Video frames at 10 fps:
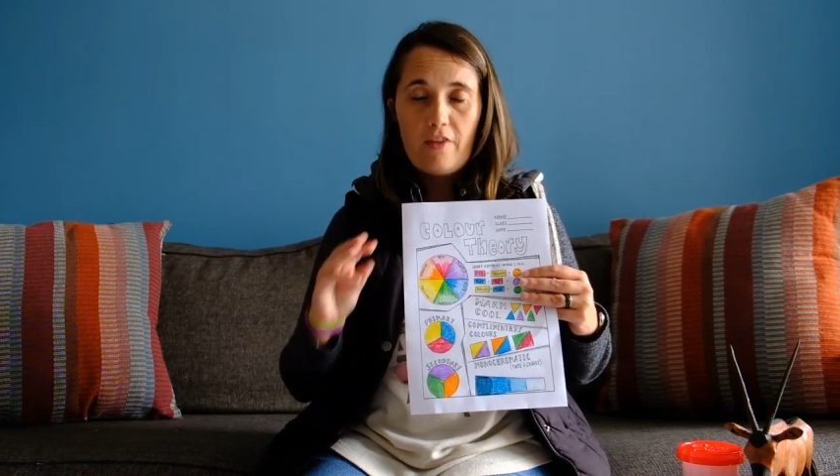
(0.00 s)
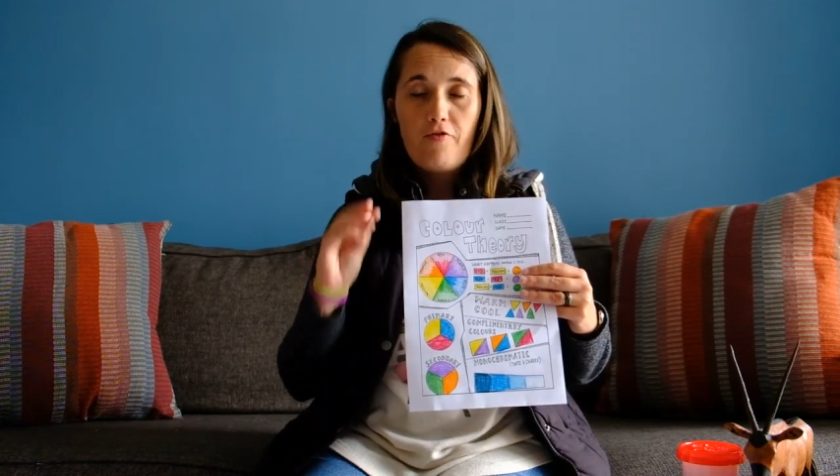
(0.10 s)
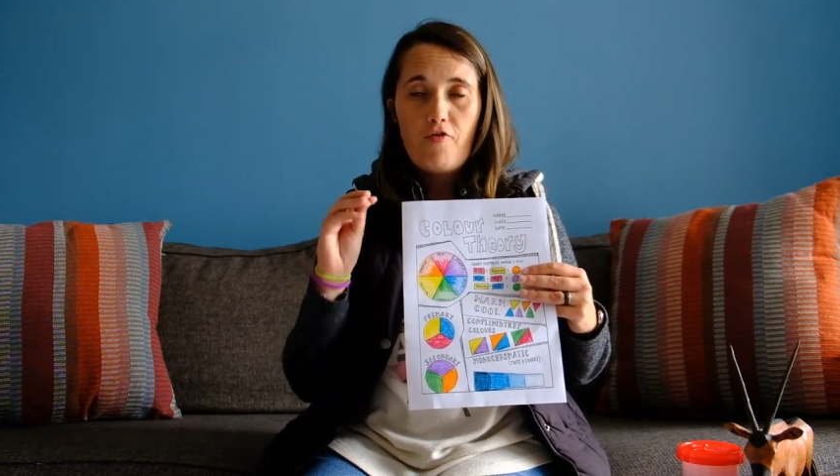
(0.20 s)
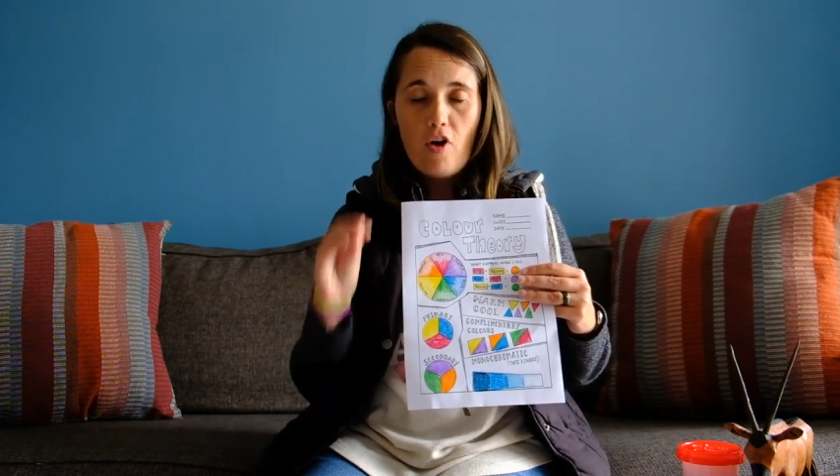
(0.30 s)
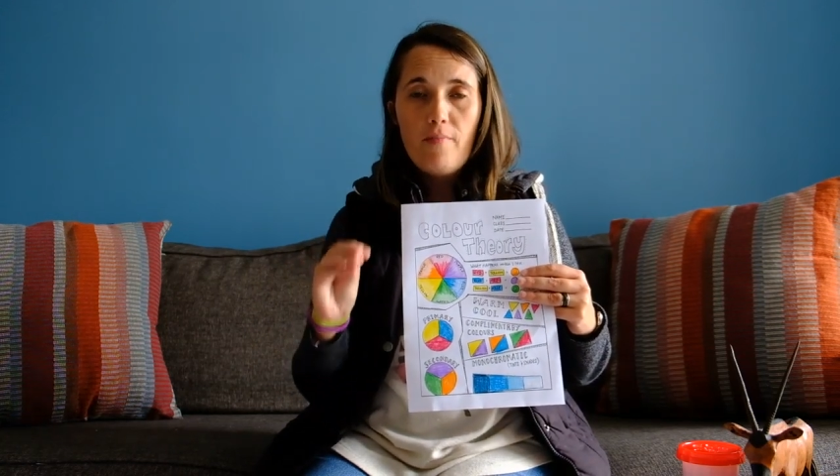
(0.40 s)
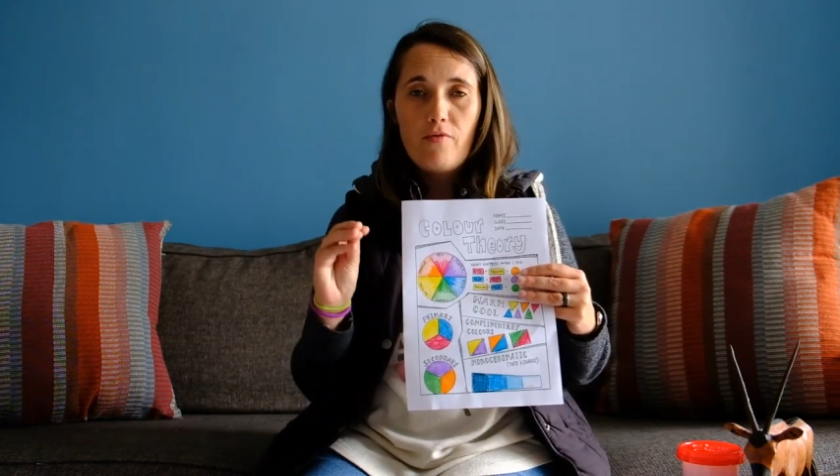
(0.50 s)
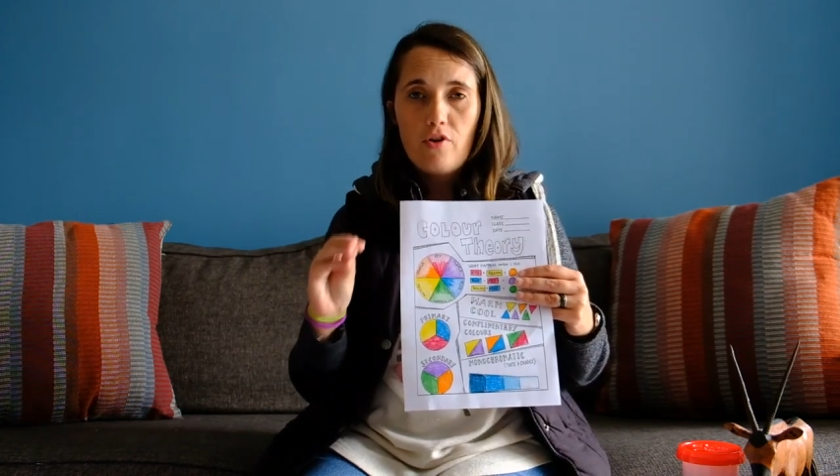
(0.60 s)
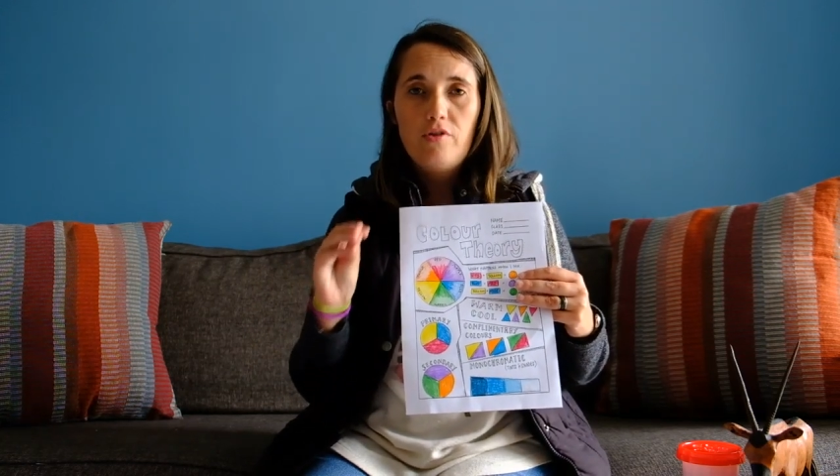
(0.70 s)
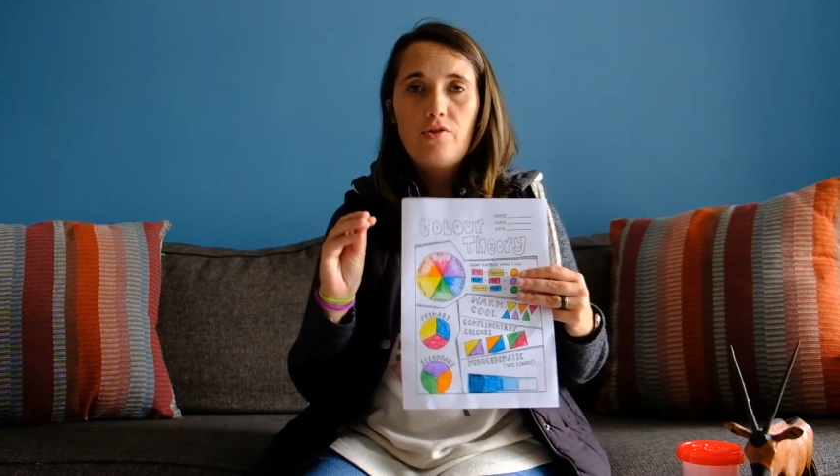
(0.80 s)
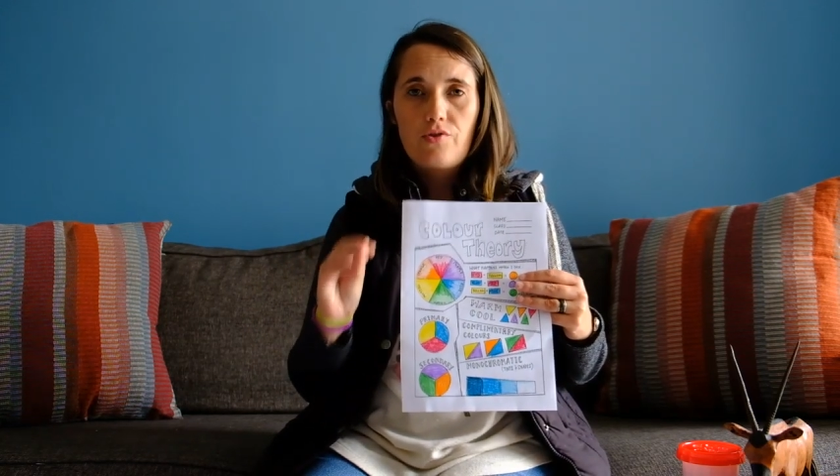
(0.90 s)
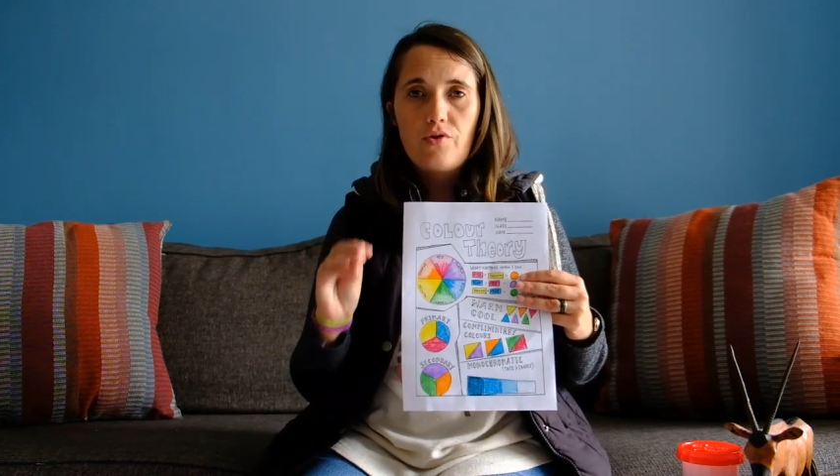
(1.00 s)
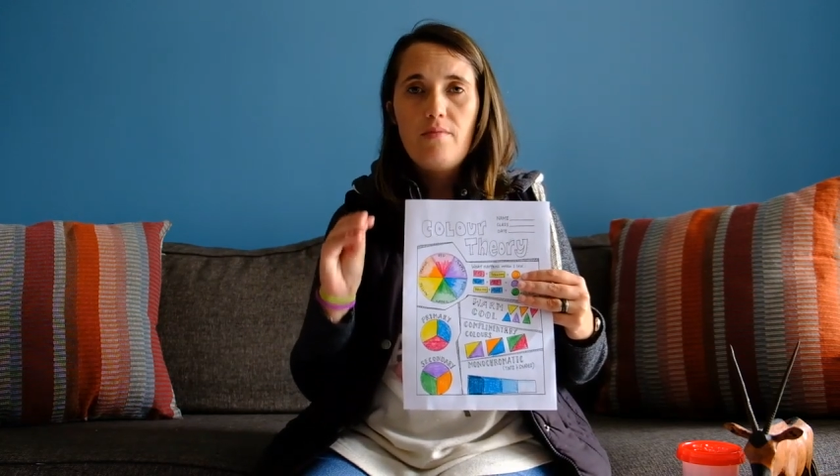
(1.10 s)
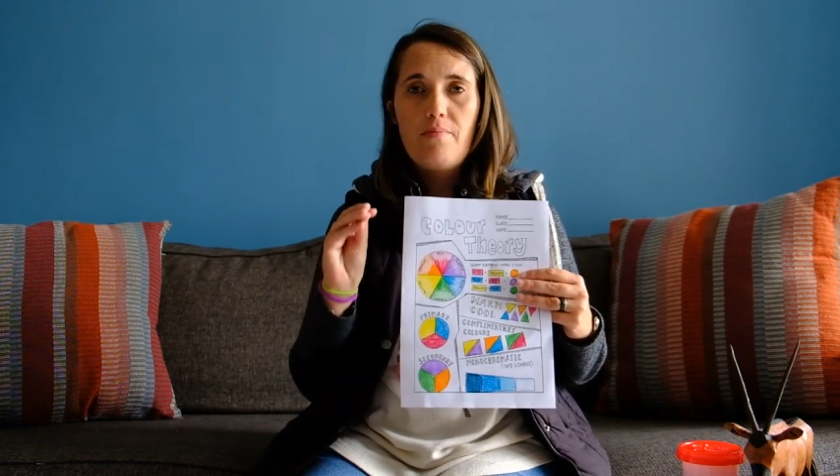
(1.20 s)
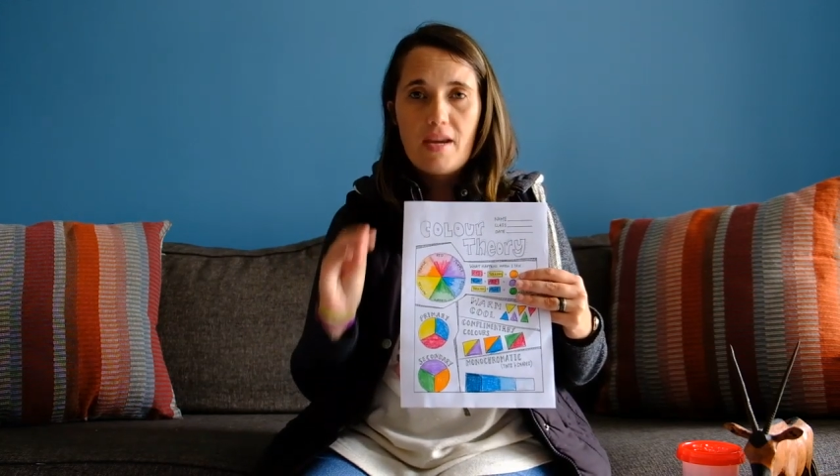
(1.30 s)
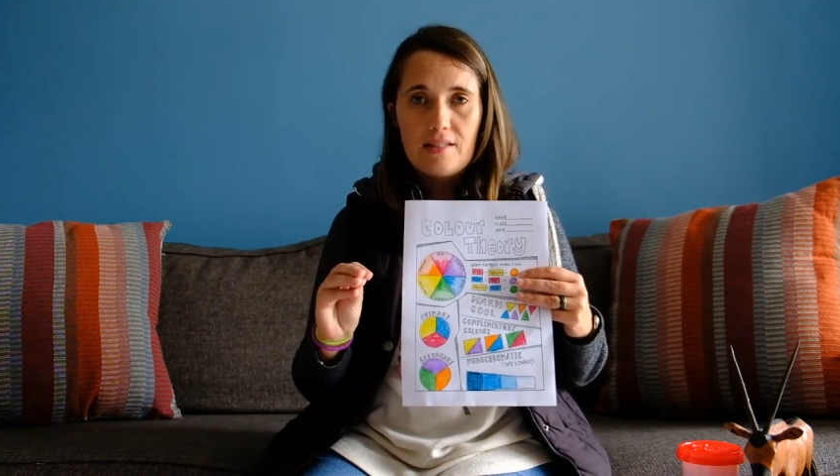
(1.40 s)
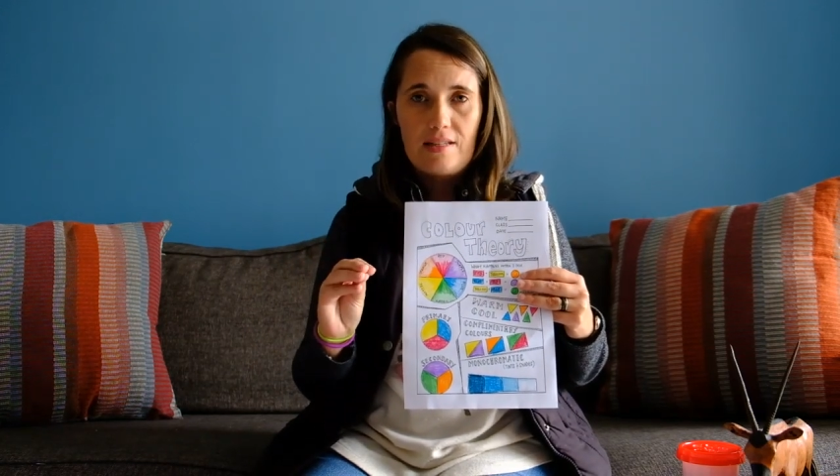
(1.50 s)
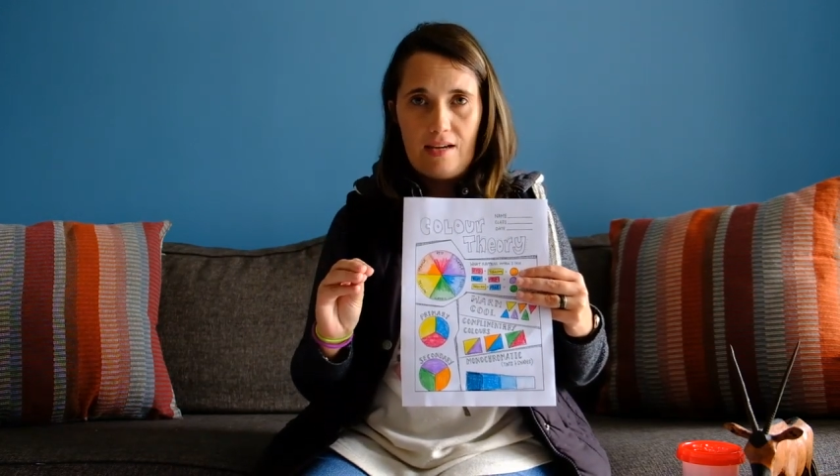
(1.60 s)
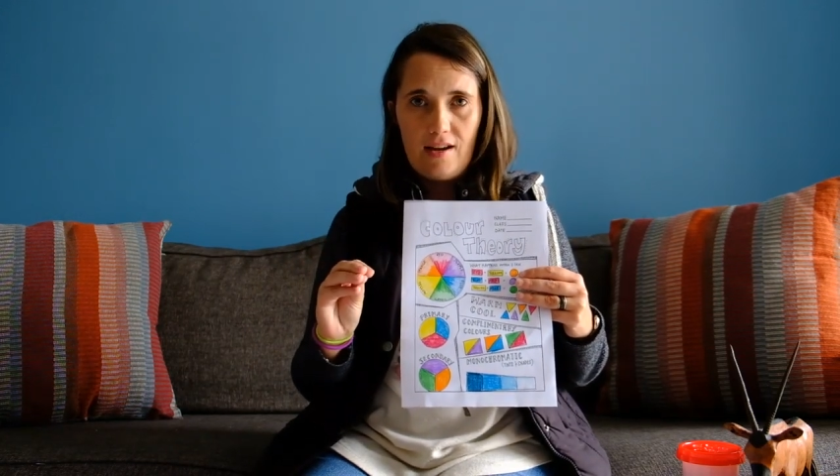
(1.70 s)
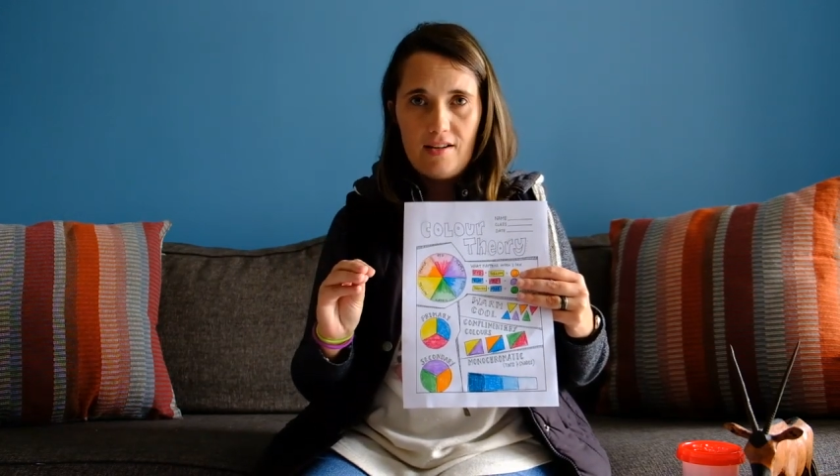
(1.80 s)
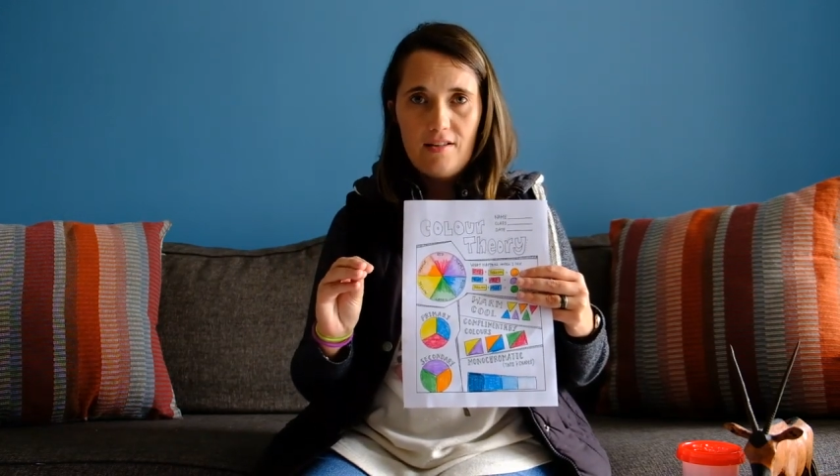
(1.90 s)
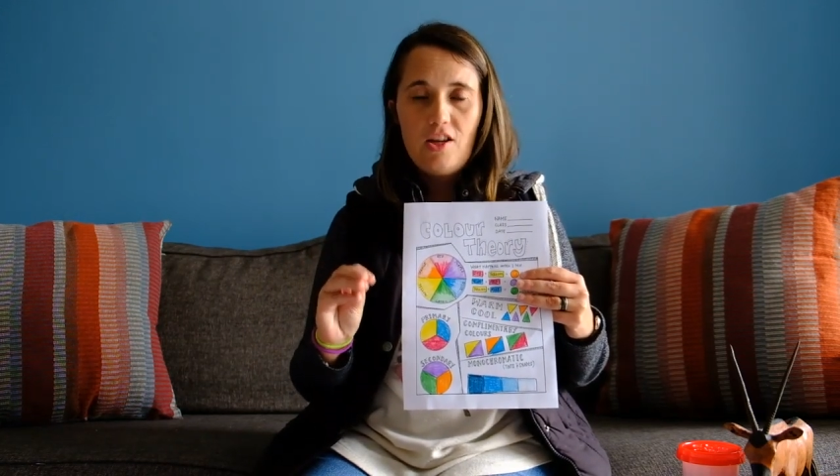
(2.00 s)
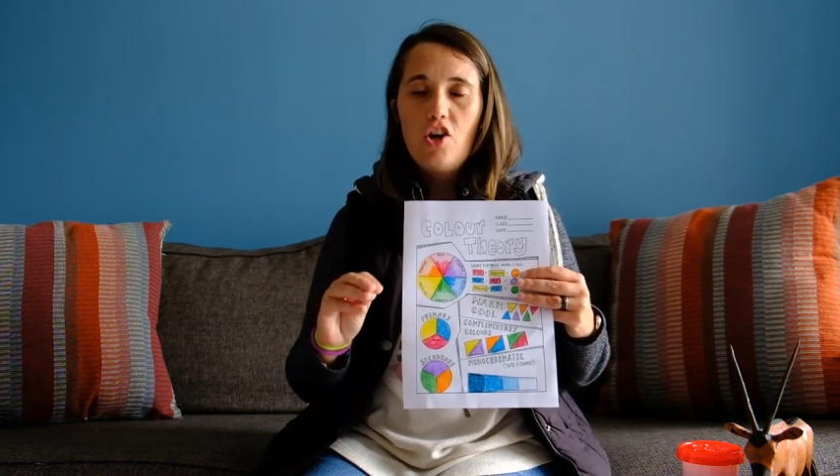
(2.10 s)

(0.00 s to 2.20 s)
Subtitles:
And from those three basic colors,